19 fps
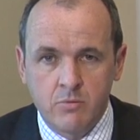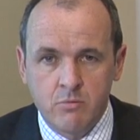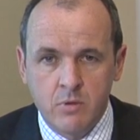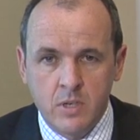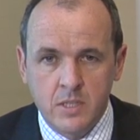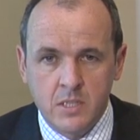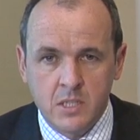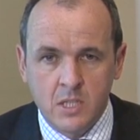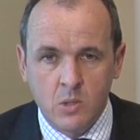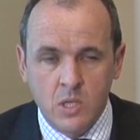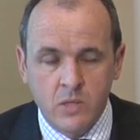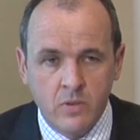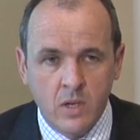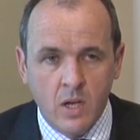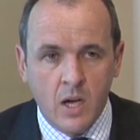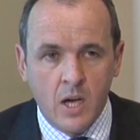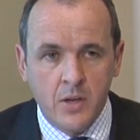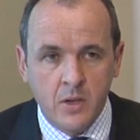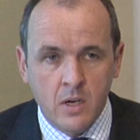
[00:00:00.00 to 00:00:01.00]
of risk, however
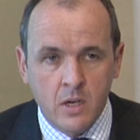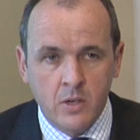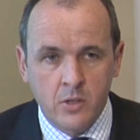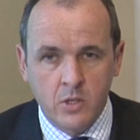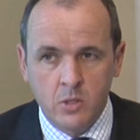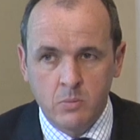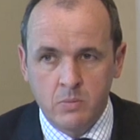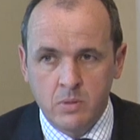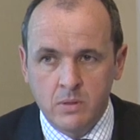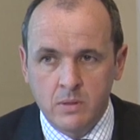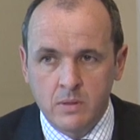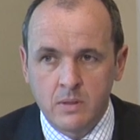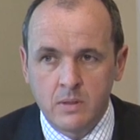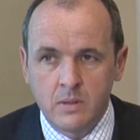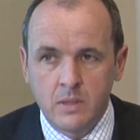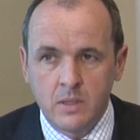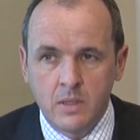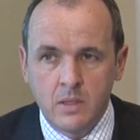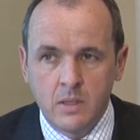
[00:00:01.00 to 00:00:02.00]
unarguable
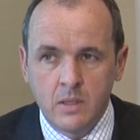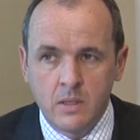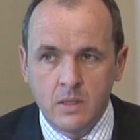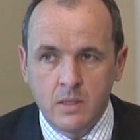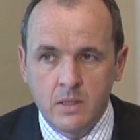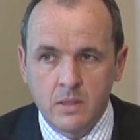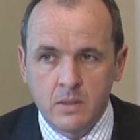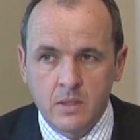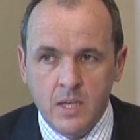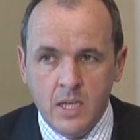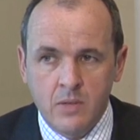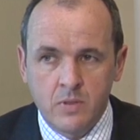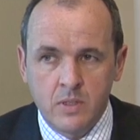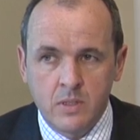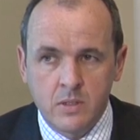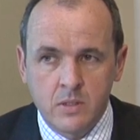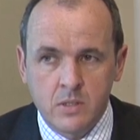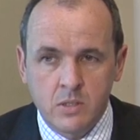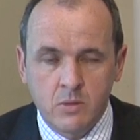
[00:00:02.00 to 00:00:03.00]
the
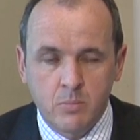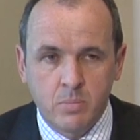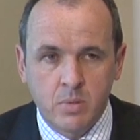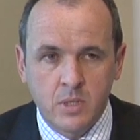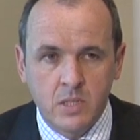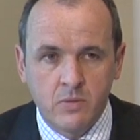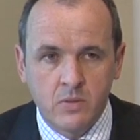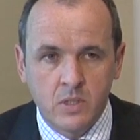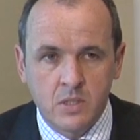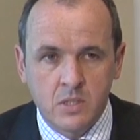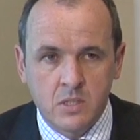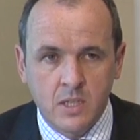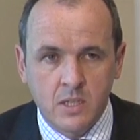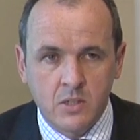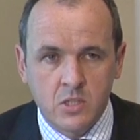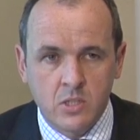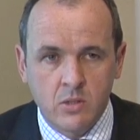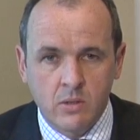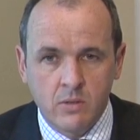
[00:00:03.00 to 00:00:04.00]
evidence of previous
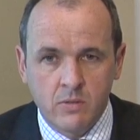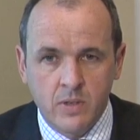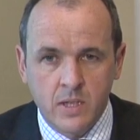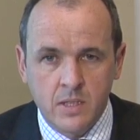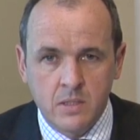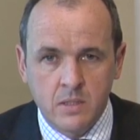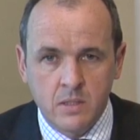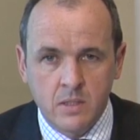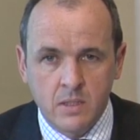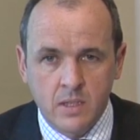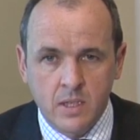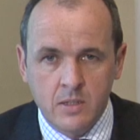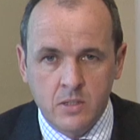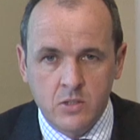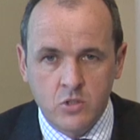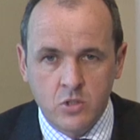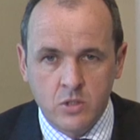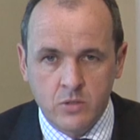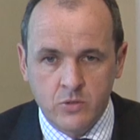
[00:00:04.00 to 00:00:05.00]
sexual offending
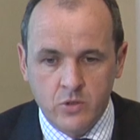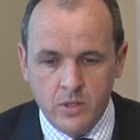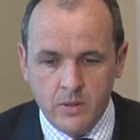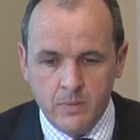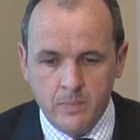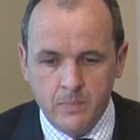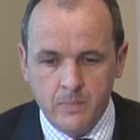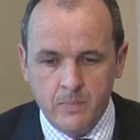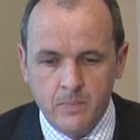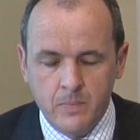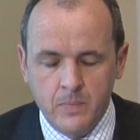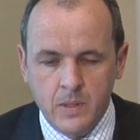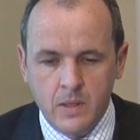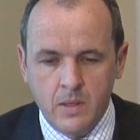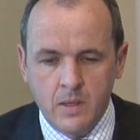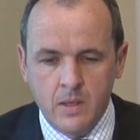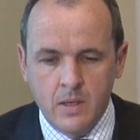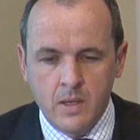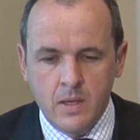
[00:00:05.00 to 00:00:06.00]
against children,
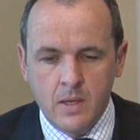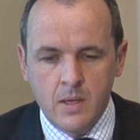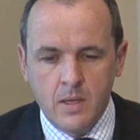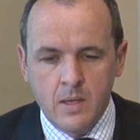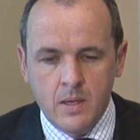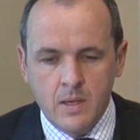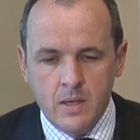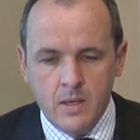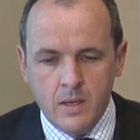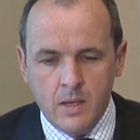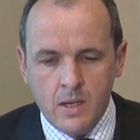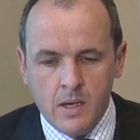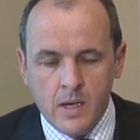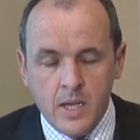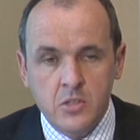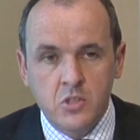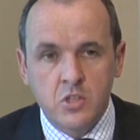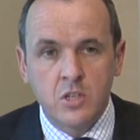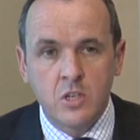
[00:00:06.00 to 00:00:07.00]

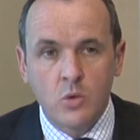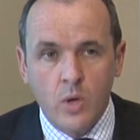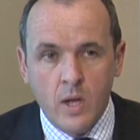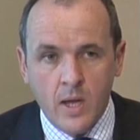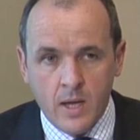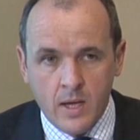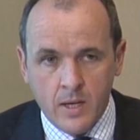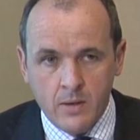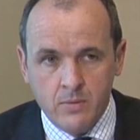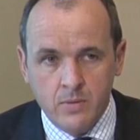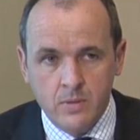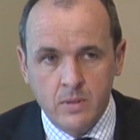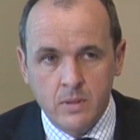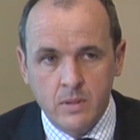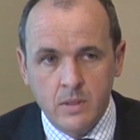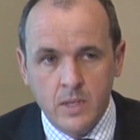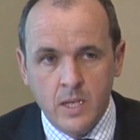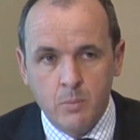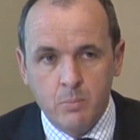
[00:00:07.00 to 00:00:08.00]
unless you have
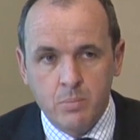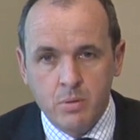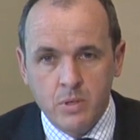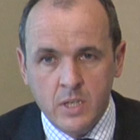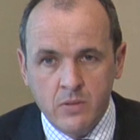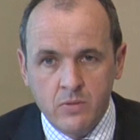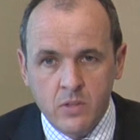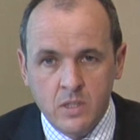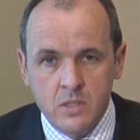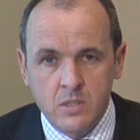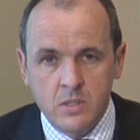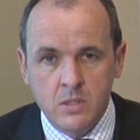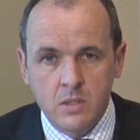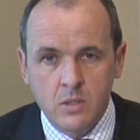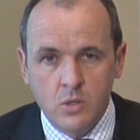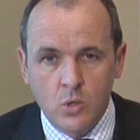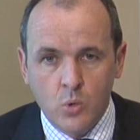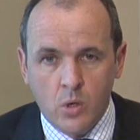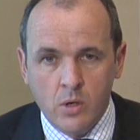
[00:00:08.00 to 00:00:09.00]
a previous
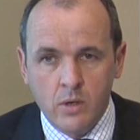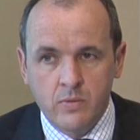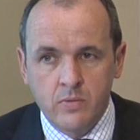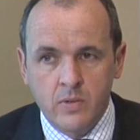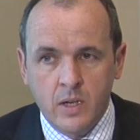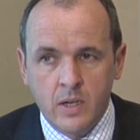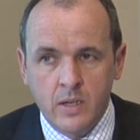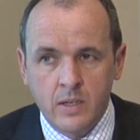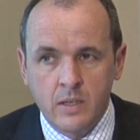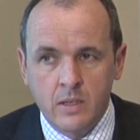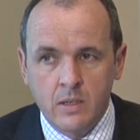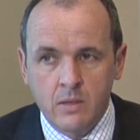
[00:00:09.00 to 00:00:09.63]
qualifying